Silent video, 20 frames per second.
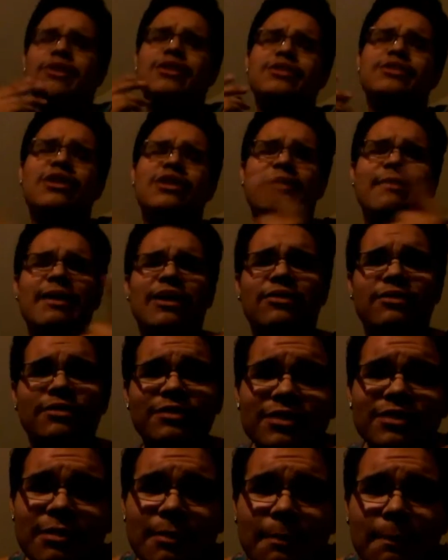we're going to talk about
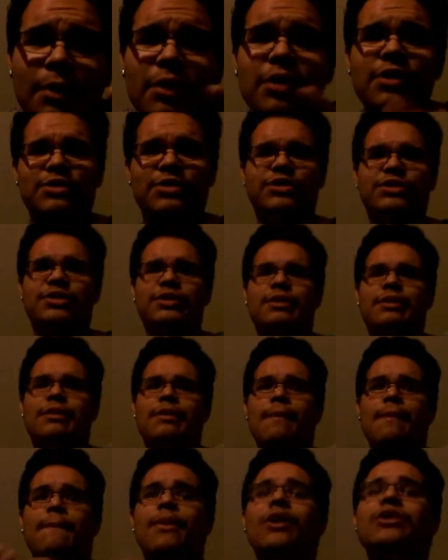parts
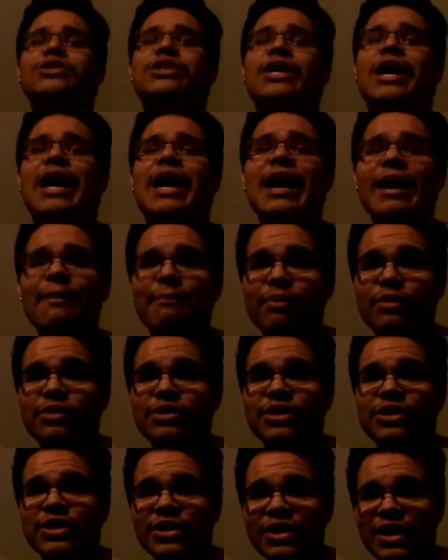that I
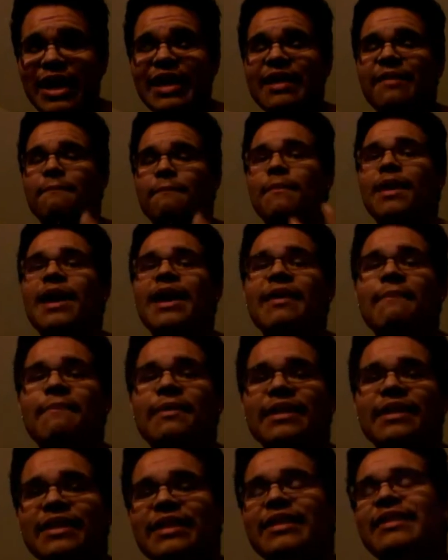personally like, my
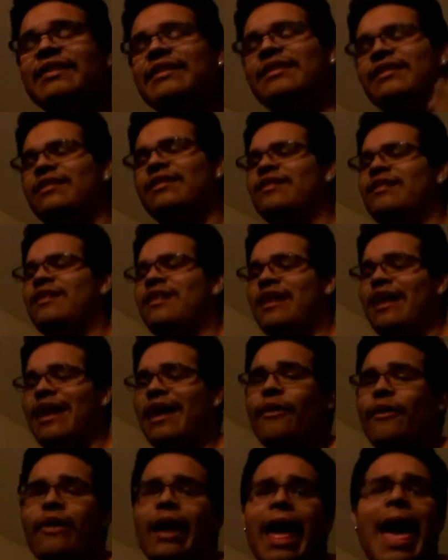opinion,
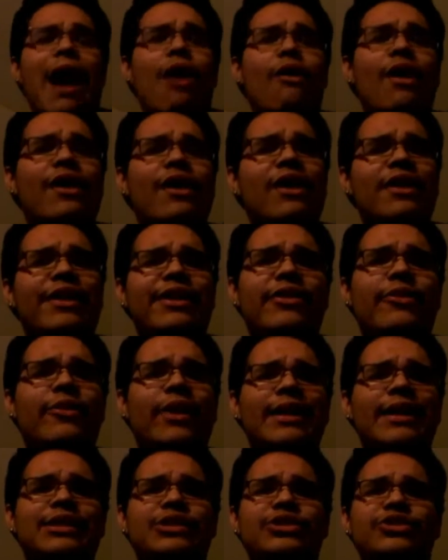and how I got into
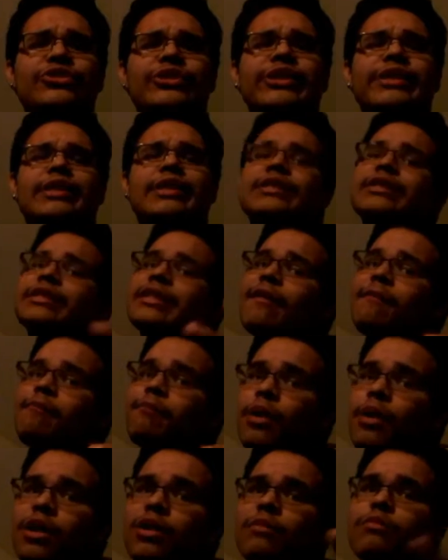riding street instead
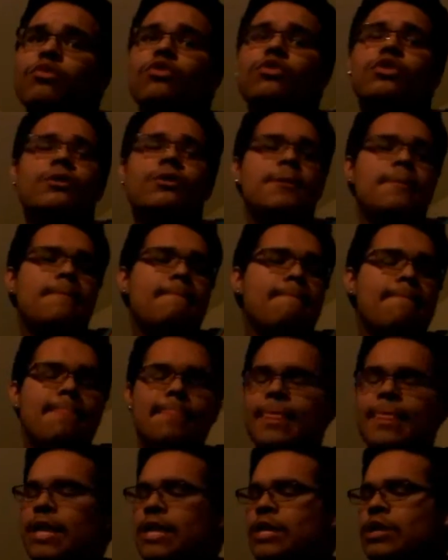of park more.
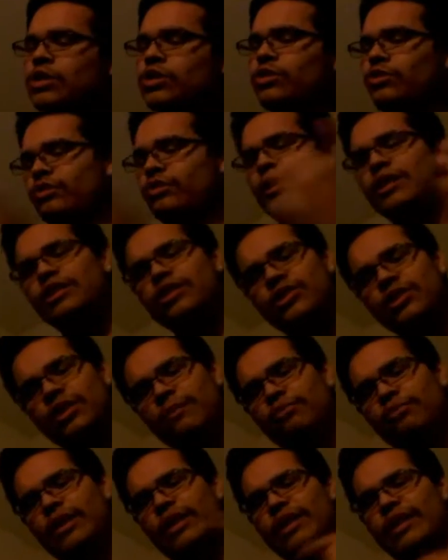So let's
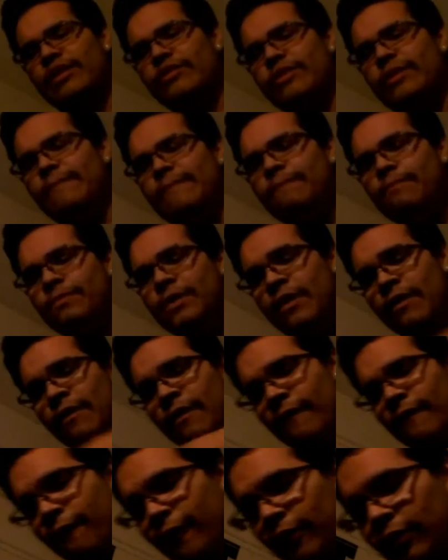jump right into it.
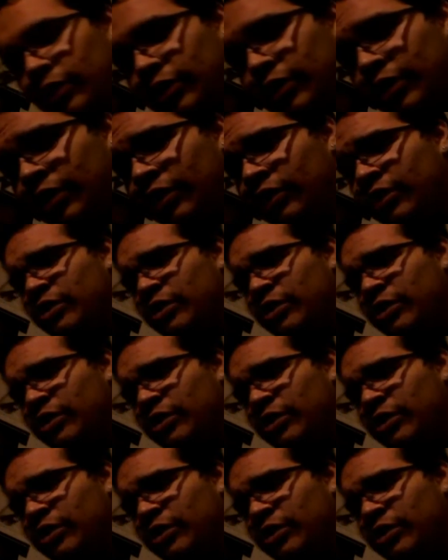First,